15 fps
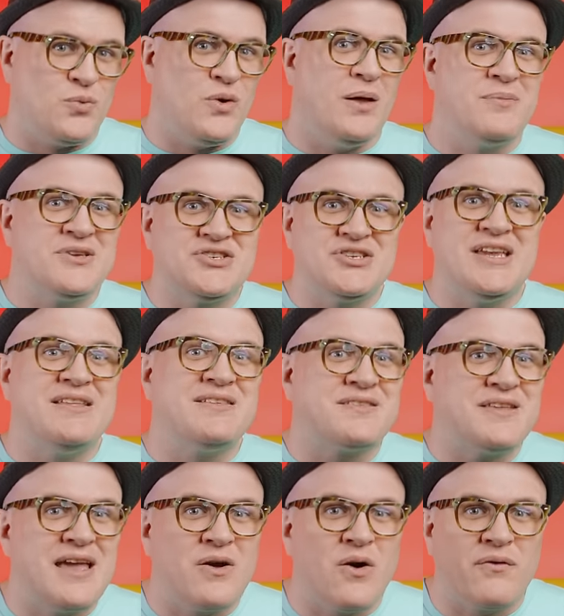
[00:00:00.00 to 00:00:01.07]
while machines
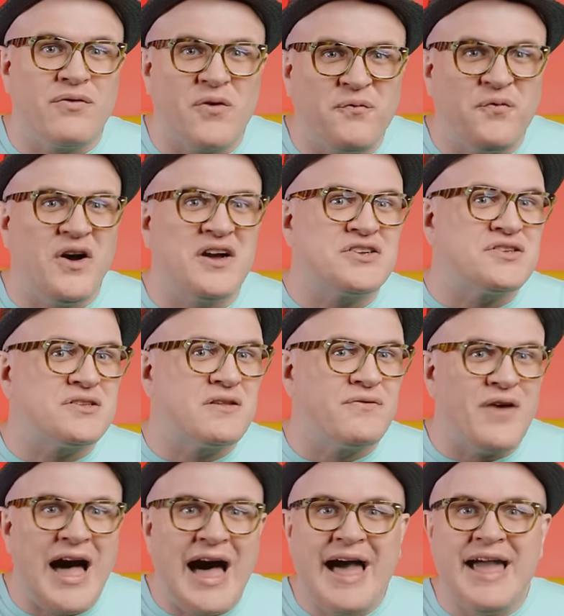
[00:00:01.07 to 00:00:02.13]
take over the functions
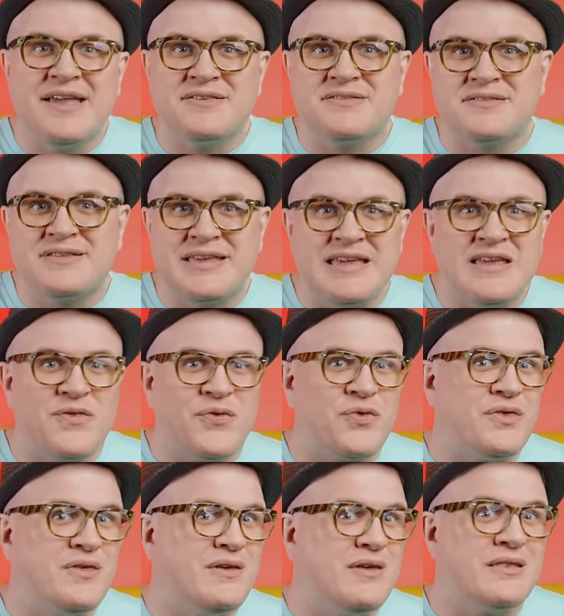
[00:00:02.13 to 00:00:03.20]
of eyes,
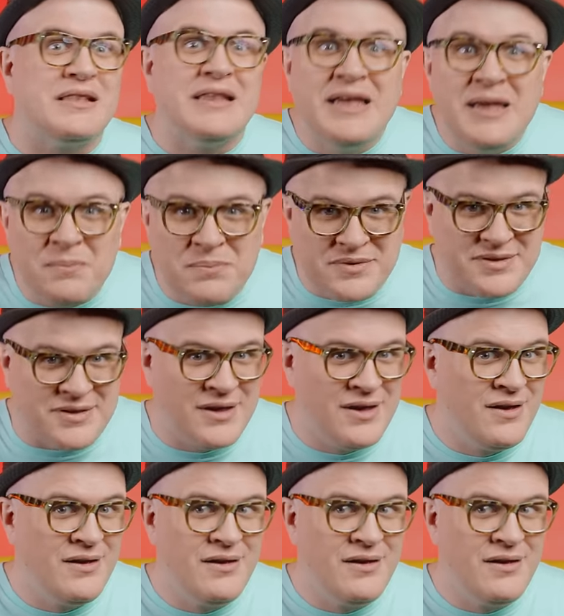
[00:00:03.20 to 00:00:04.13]
teeth, and limbs,